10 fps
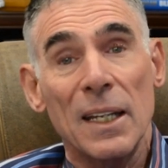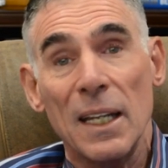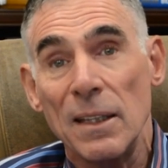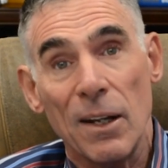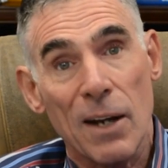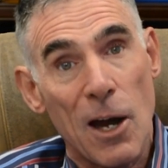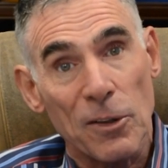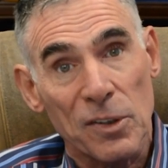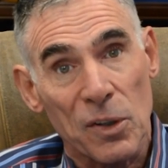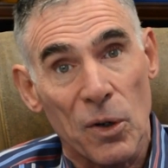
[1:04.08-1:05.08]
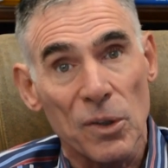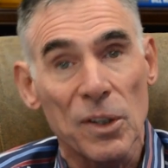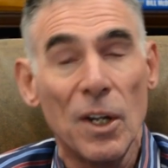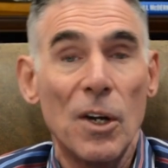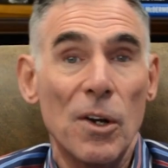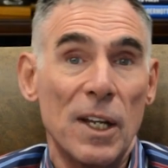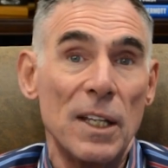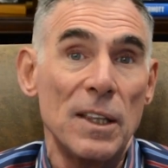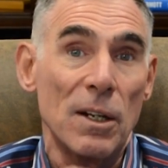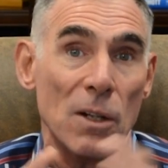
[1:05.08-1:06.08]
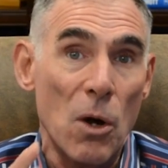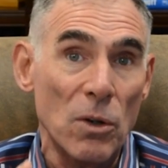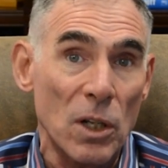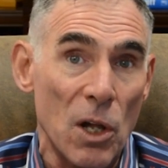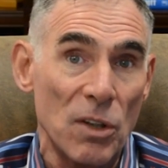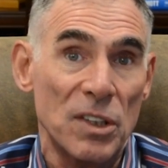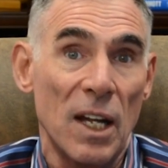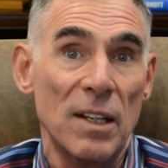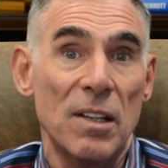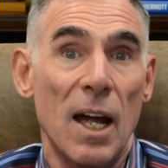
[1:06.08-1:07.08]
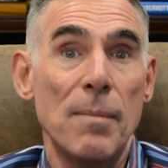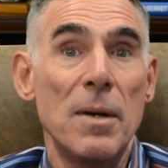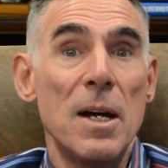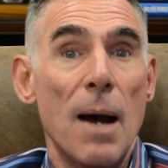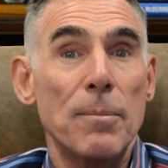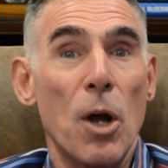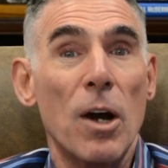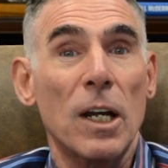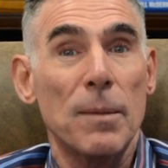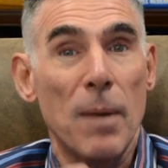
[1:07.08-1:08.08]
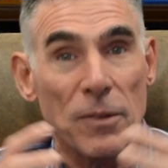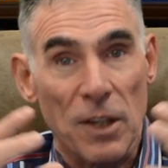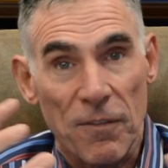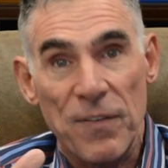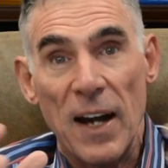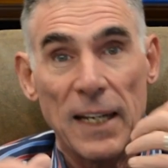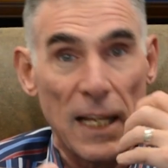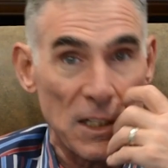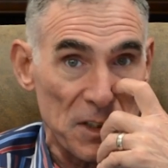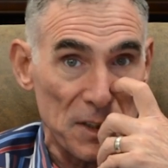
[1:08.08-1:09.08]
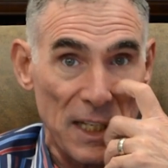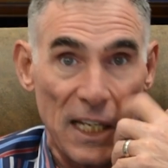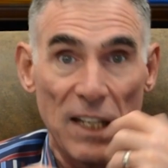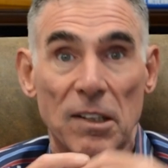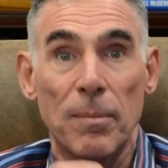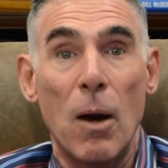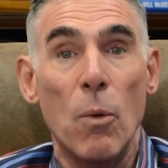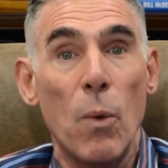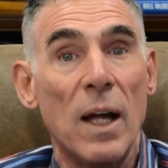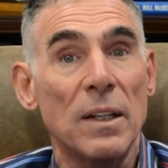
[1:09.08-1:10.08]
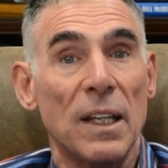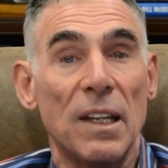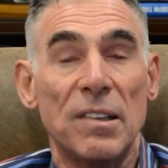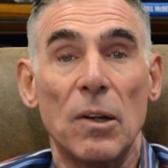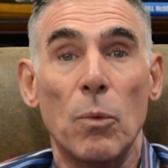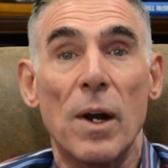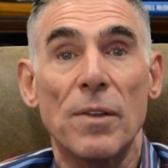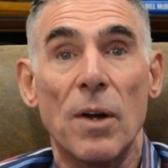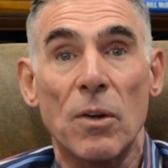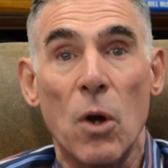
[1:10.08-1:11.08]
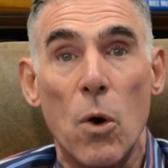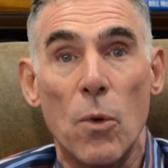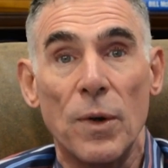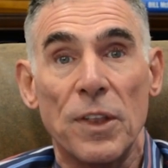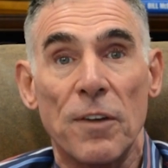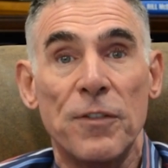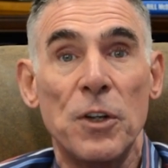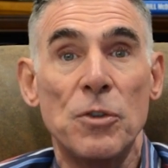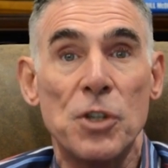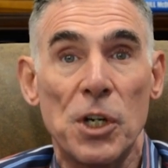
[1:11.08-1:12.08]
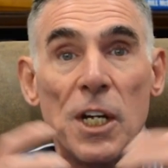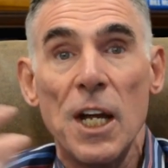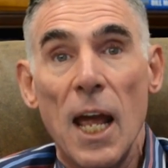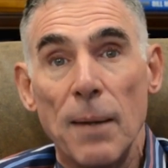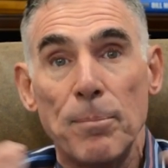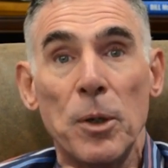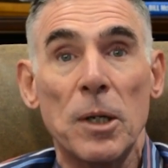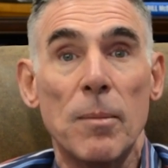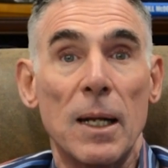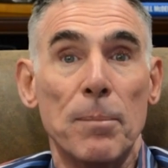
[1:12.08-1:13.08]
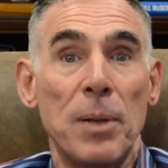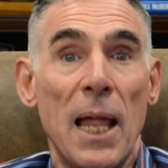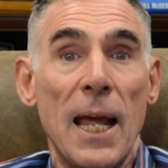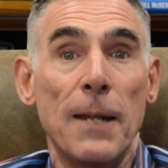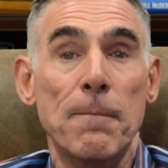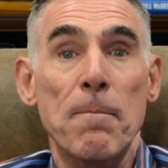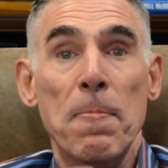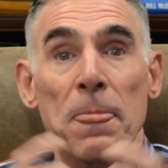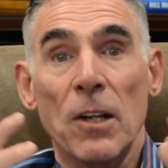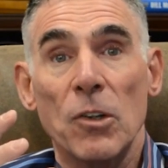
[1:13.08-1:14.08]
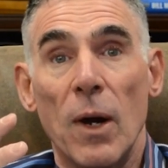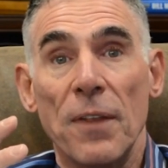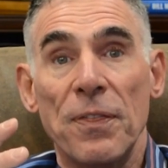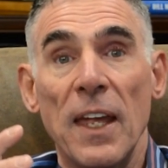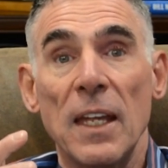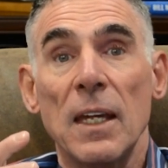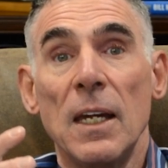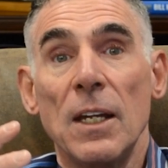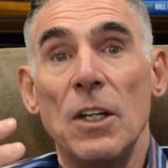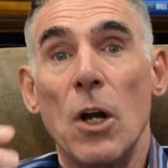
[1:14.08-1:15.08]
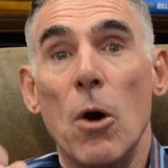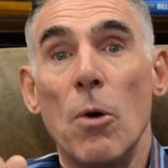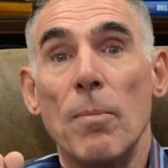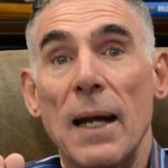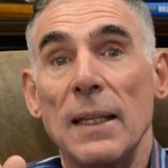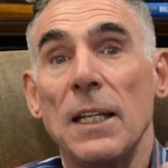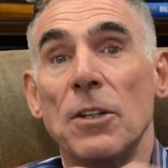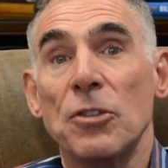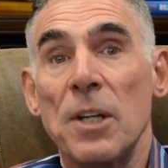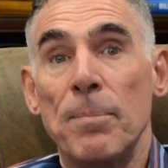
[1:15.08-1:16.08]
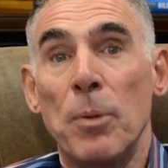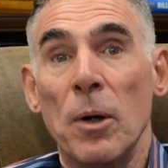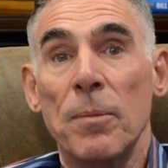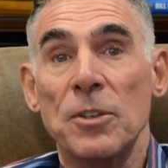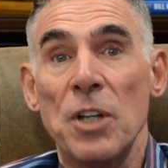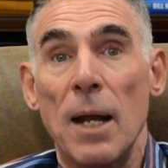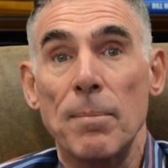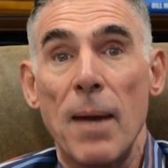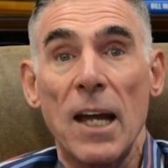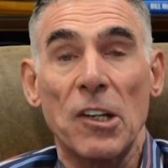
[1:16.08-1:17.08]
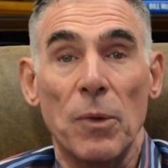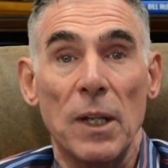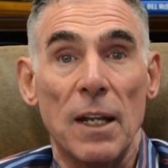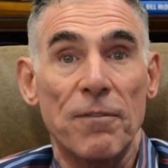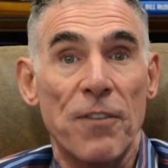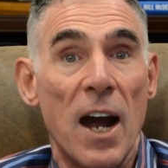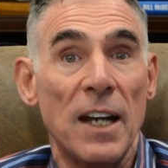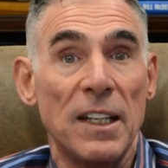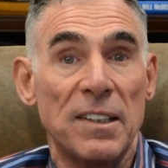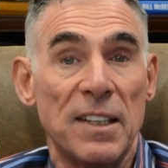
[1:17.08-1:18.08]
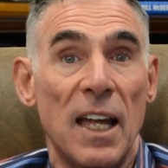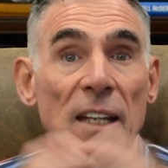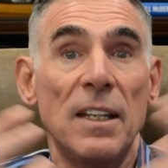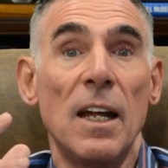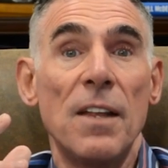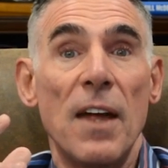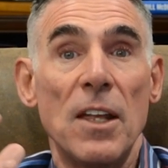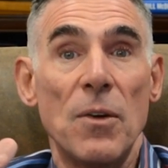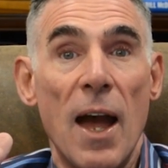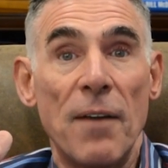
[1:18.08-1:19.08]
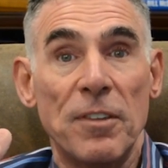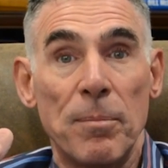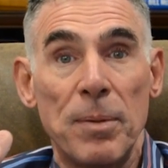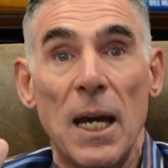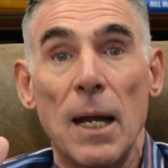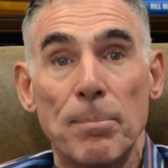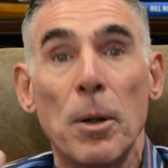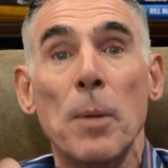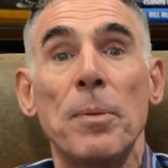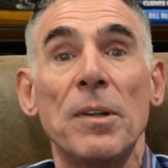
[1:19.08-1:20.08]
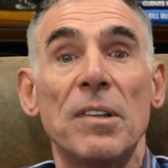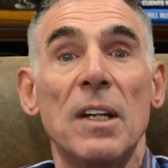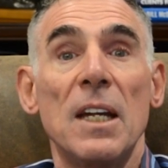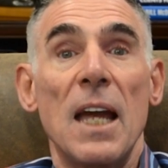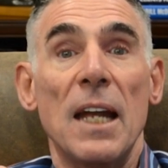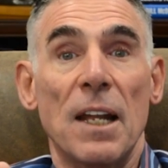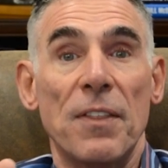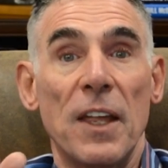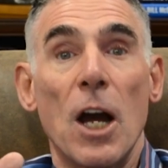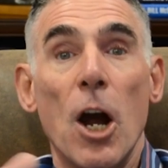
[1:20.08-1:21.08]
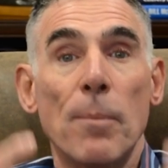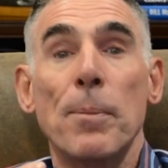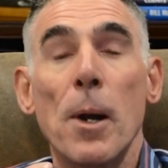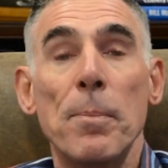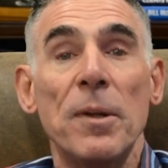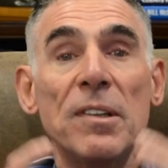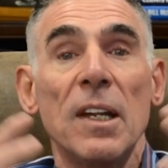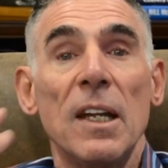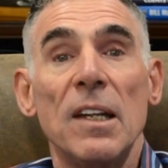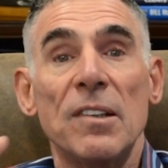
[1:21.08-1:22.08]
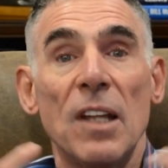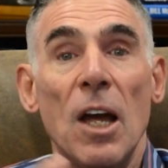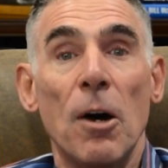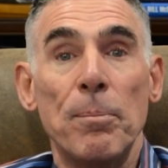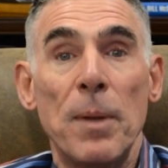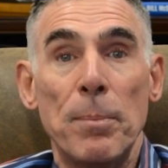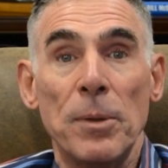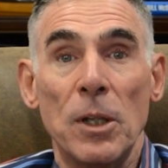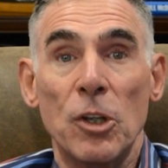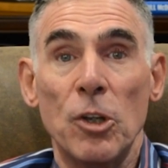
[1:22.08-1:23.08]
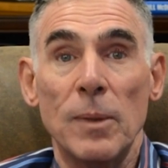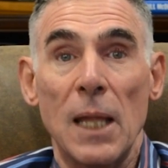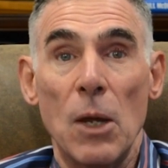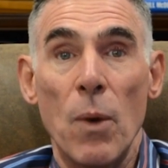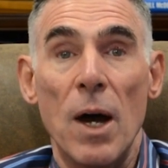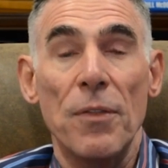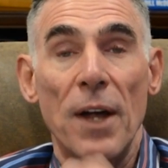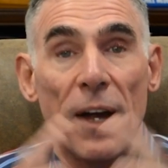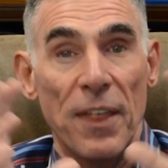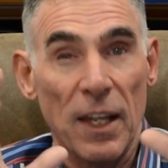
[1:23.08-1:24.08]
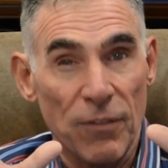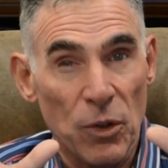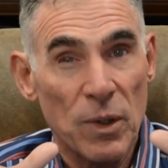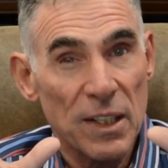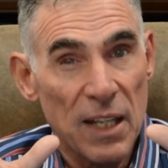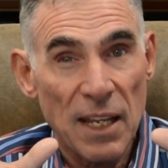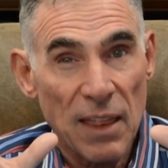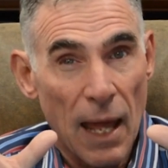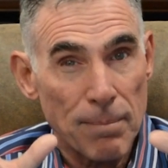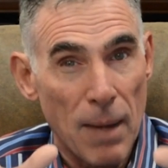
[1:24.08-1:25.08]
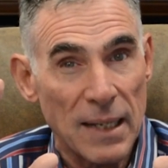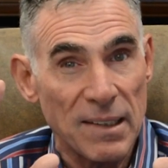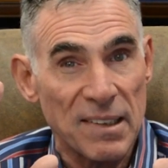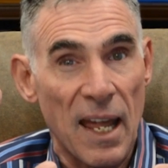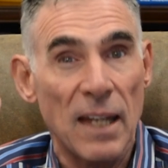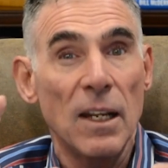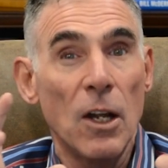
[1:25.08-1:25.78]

getting their house sold or getting their loan closed on time. I'm talking about their financial needs, about wellness and where they're going with their future, and put them on a plan. So I think, you know, my leadership book with John Maxwell on Friday said that you have to be on purpose. And I think our purpose is to help people accumulate wealth. I think if you can take that mindset